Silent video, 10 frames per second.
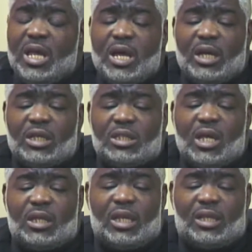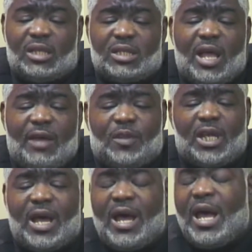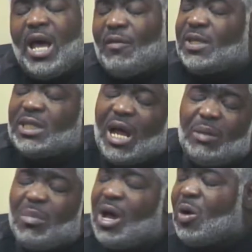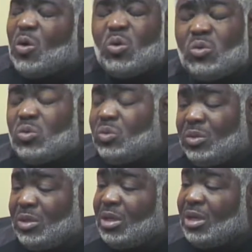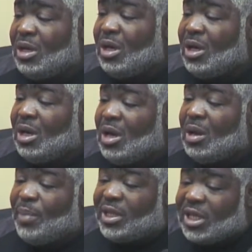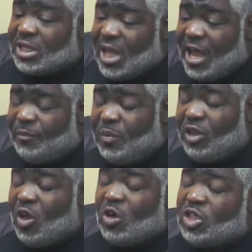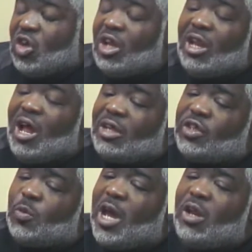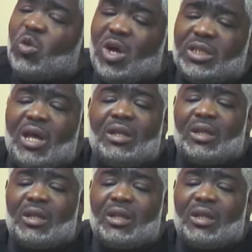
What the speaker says: He understood that this life that I have is not my own, but this life belongs to Allah subhanahu wa ta'ala.